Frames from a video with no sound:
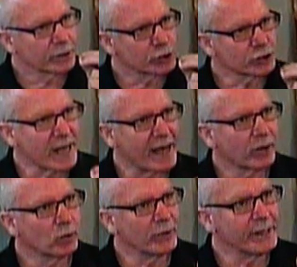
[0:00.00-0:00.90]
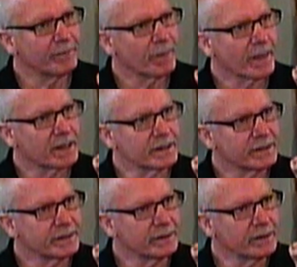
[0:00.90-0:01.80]
shadowy
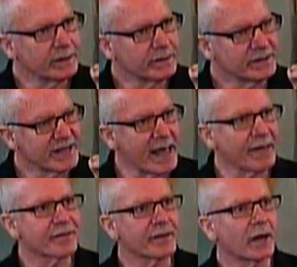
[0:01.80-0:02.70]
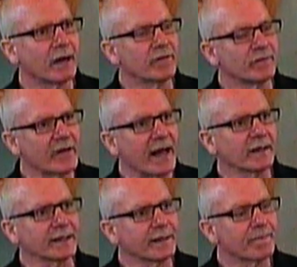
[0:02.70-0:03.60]
depth of the
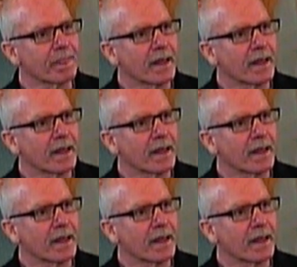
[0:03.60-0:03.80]
valley,